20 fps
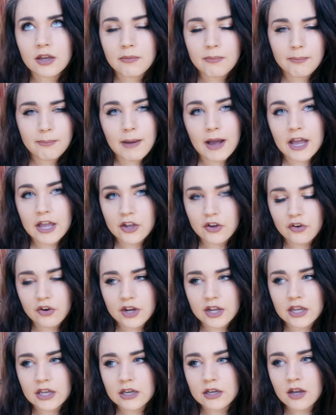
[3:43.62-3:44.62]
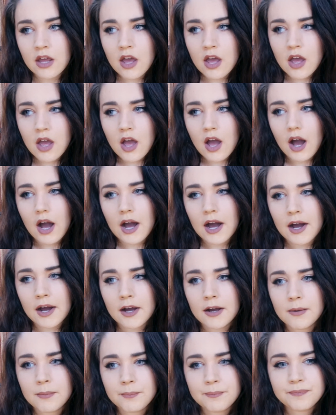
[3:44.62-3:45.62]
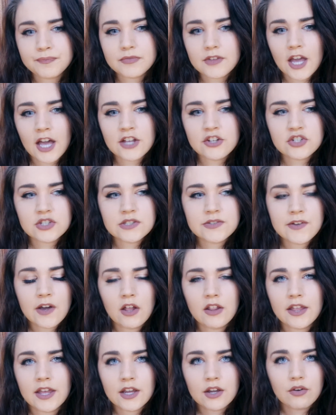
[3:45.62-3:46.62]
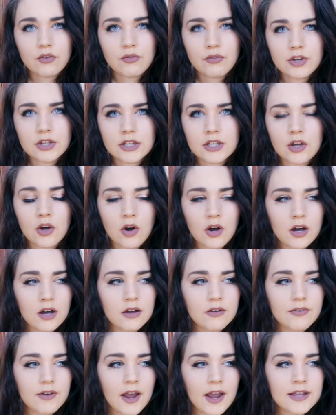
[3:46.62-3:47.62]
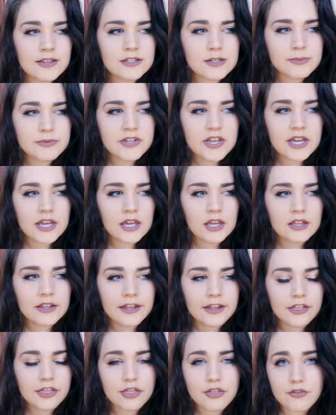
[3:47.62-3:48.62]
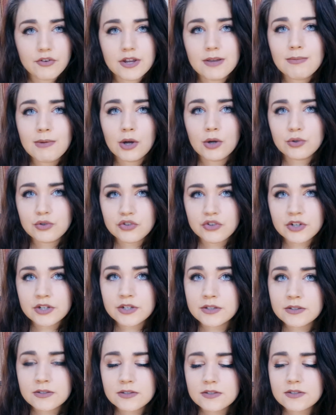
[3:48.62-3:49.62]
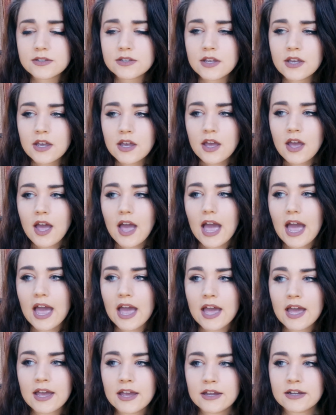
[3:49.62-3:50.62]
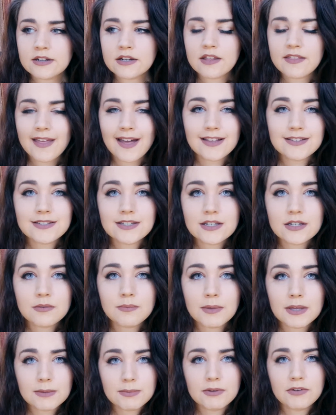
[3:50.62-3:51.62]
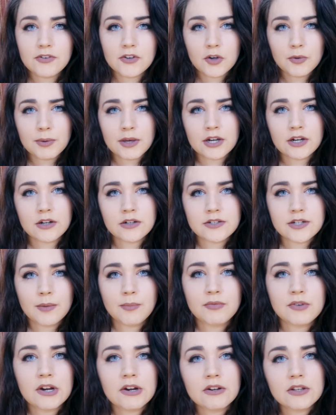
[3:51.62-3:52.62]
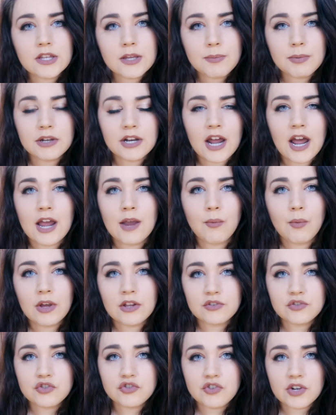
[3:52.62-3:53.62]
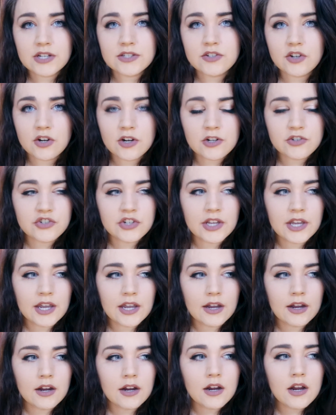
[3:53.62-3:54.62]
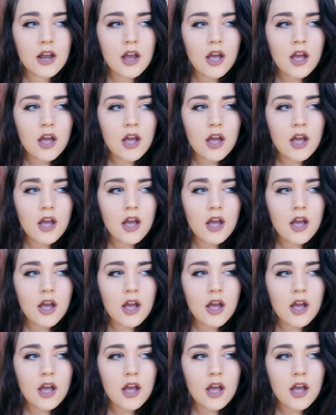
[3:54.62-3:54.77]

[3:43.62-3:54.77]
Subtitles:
migraine. I just felt like really off. I ended up taking like 3 Motrins, and that did make me feel better temporarily, but I went straight to urgent care.